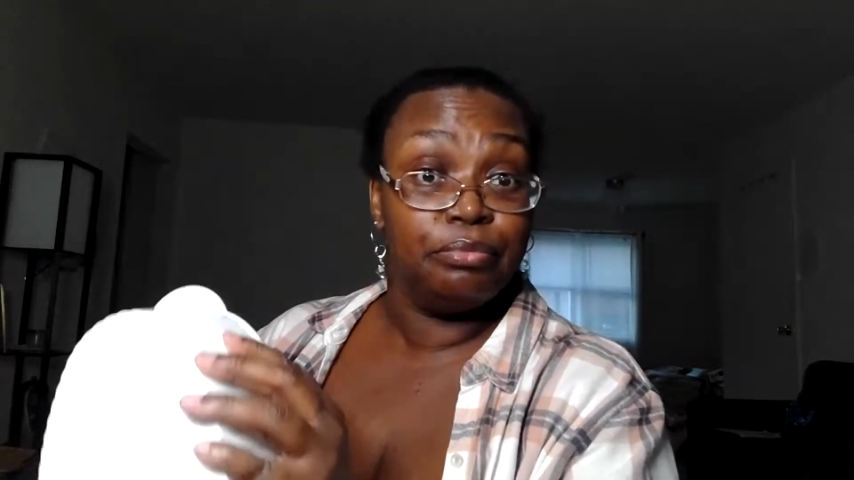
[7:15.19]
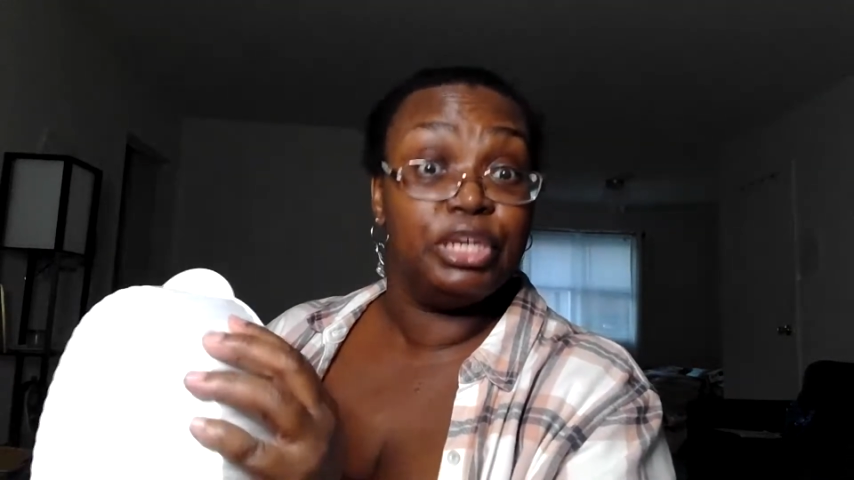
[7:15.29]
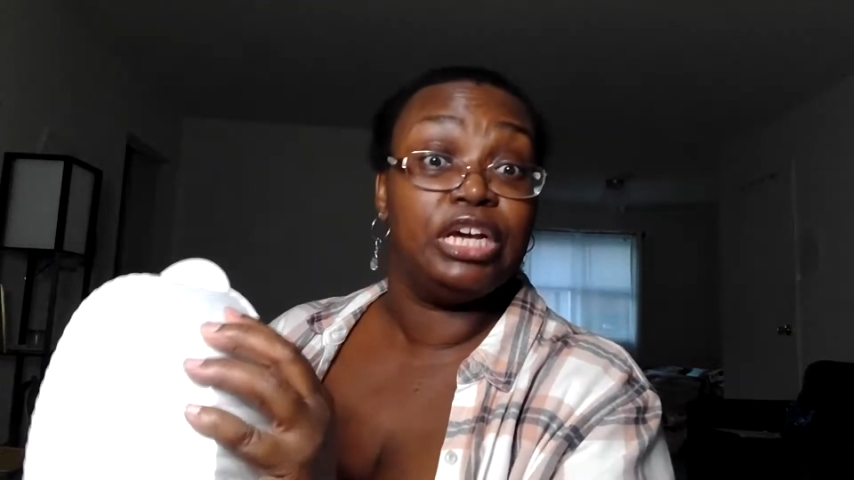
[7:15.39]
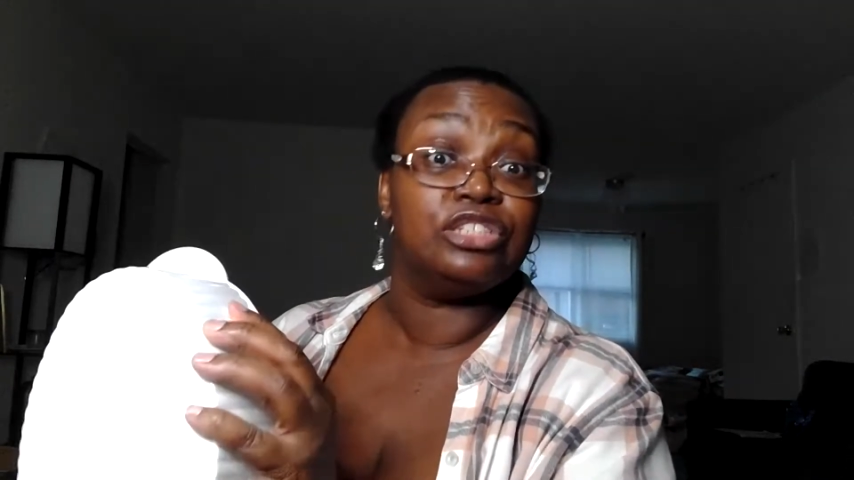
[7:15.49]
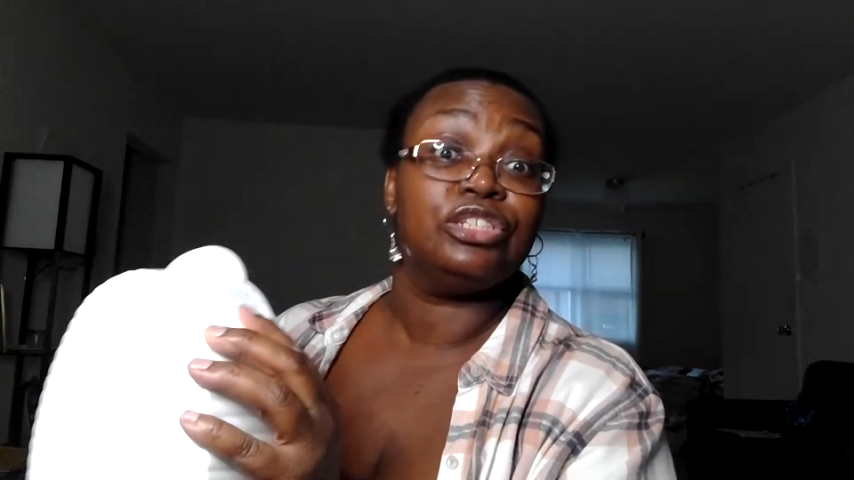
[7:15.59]

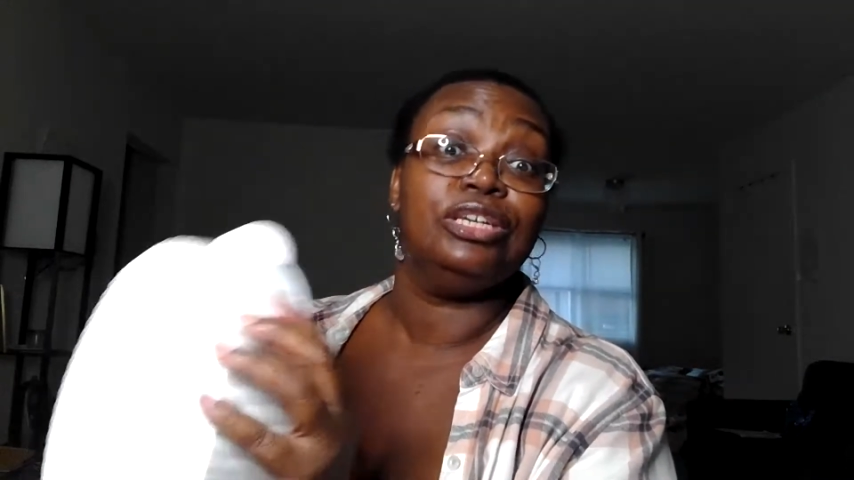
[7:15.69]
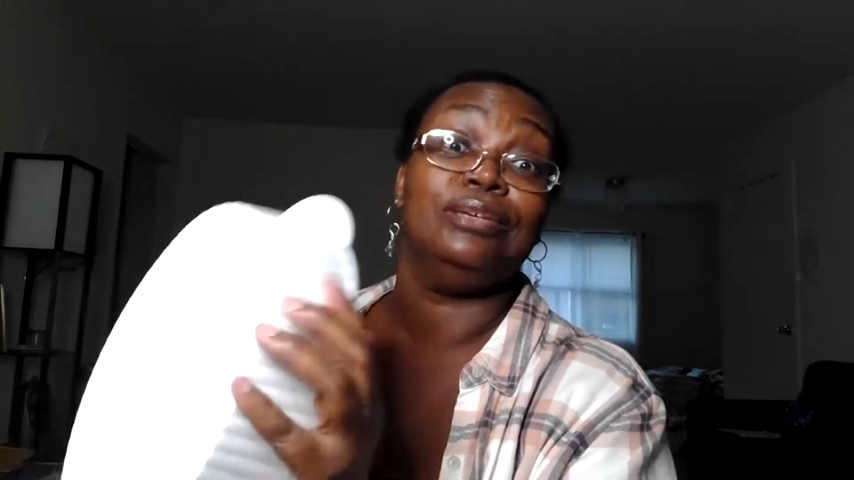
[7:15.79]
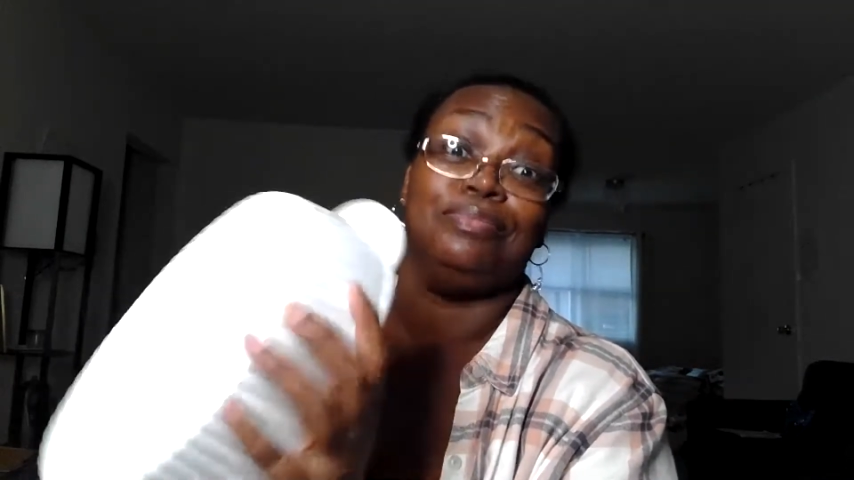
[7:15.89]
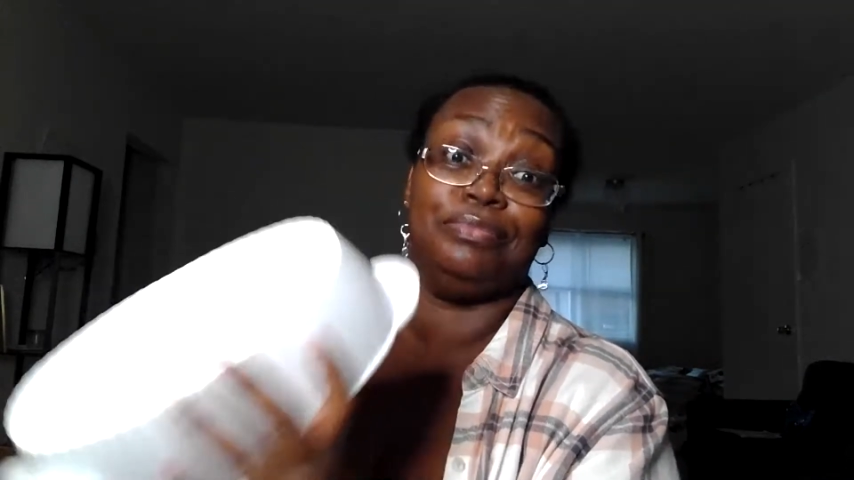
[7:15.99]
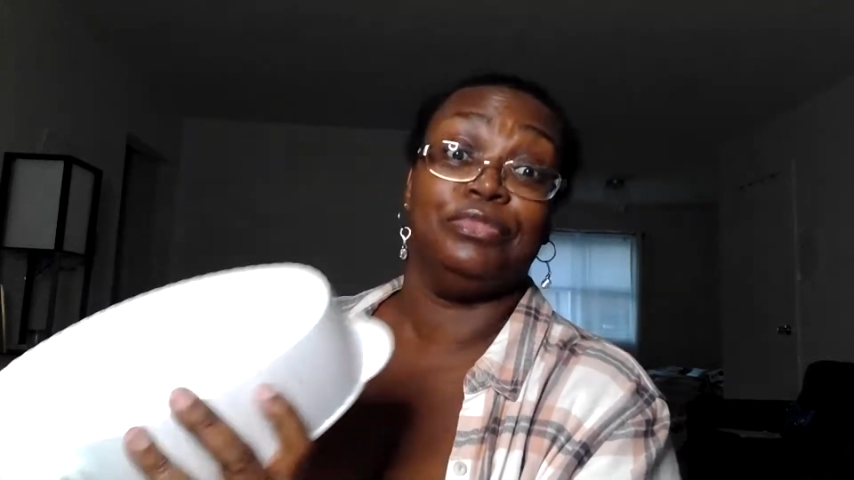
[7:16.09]
Because
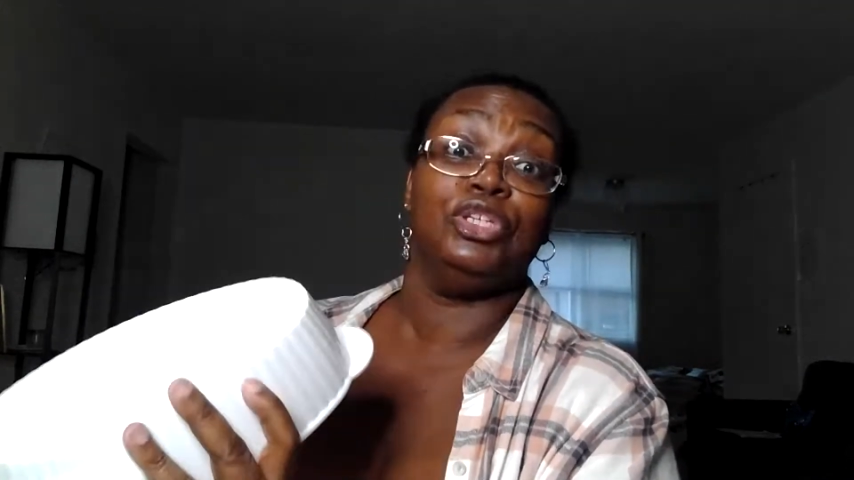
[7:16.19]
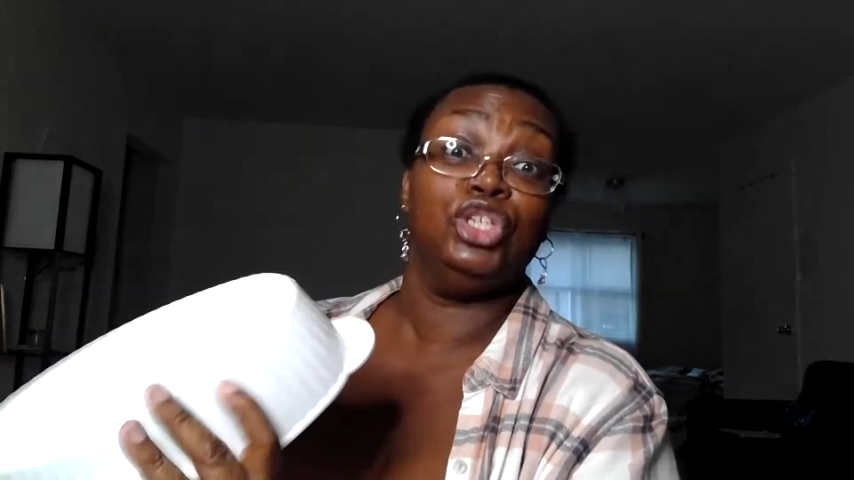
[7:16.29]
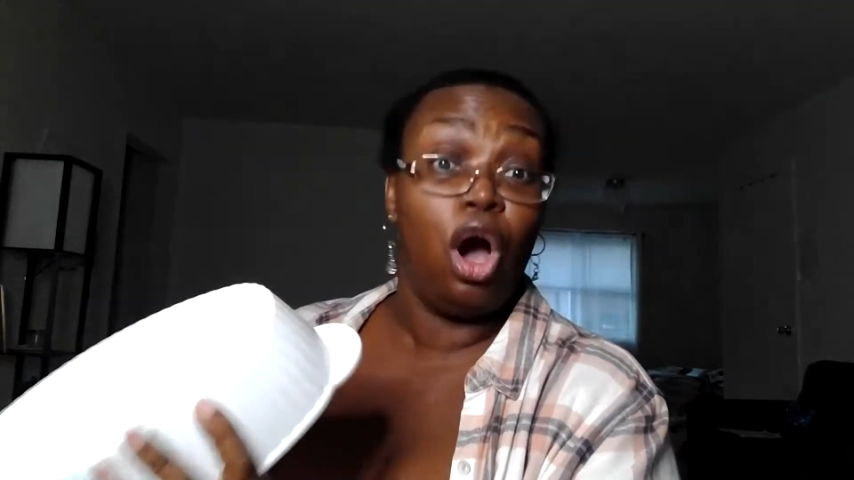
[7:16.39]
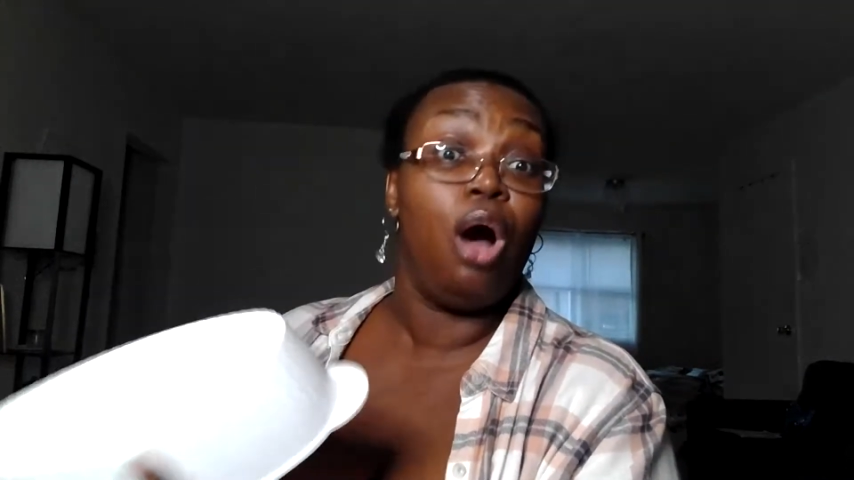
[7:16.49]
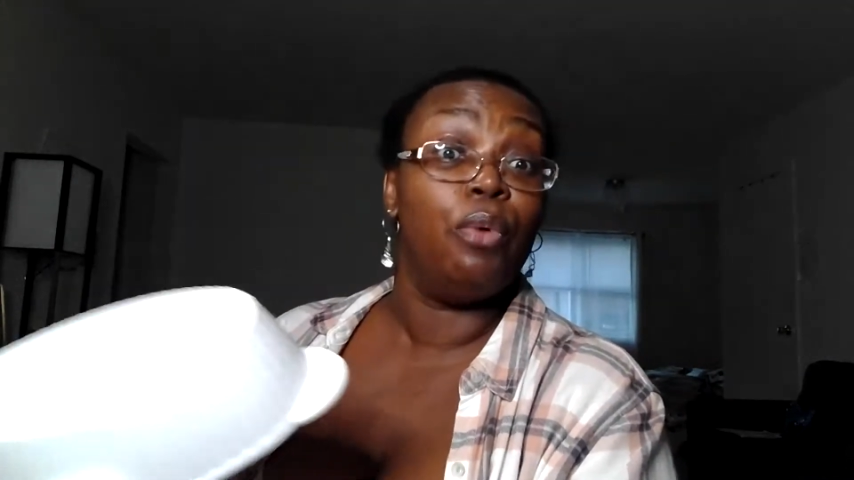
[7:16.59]

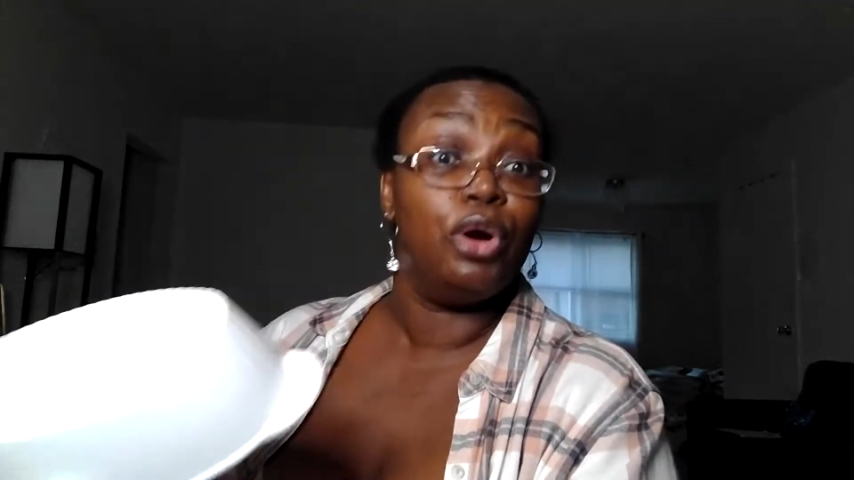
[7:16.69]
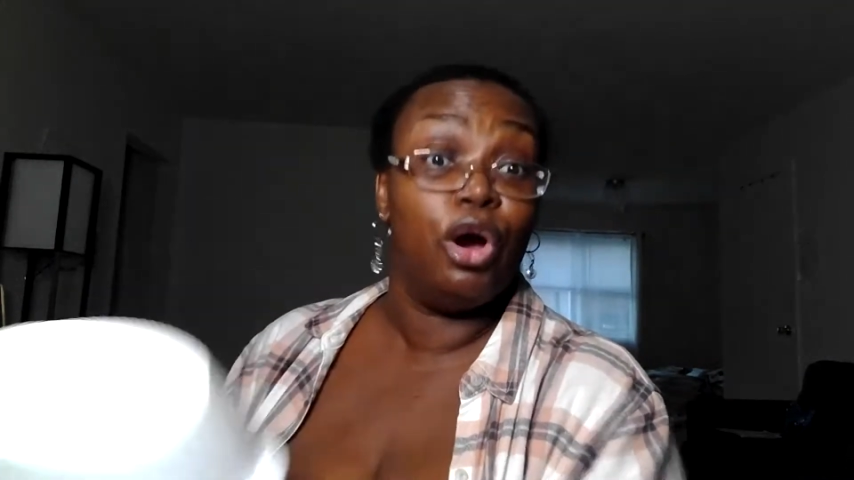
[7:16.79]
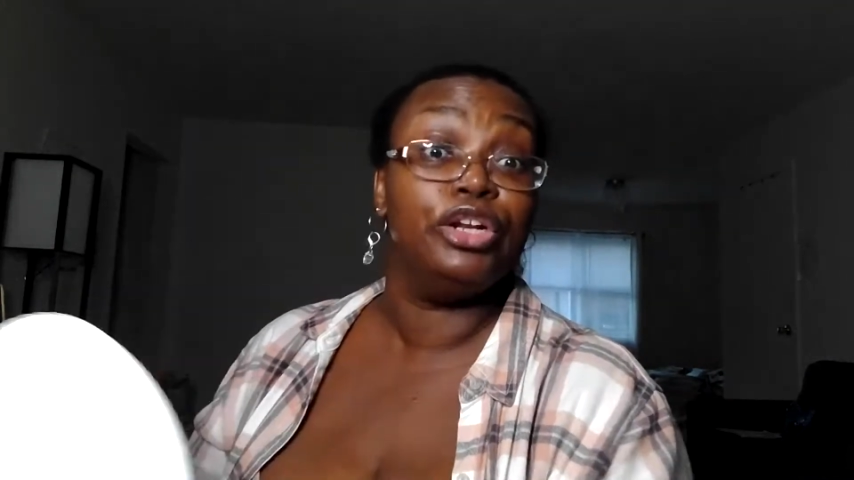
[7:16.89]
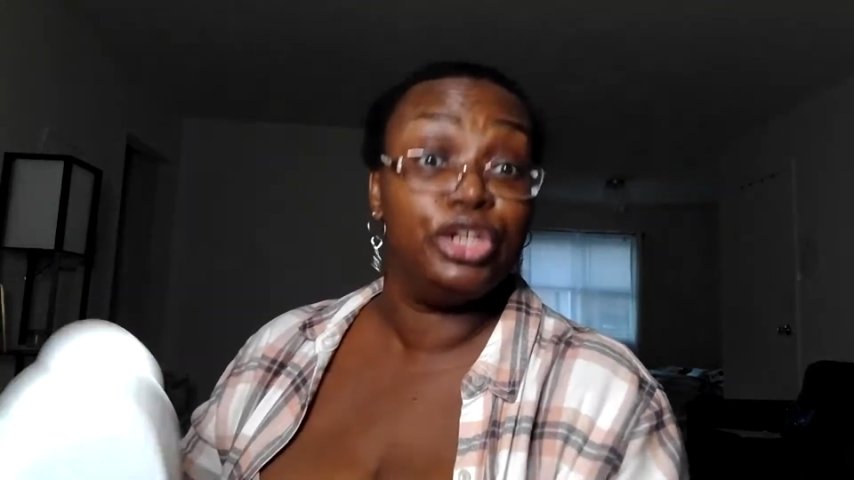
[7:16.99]
y'all were going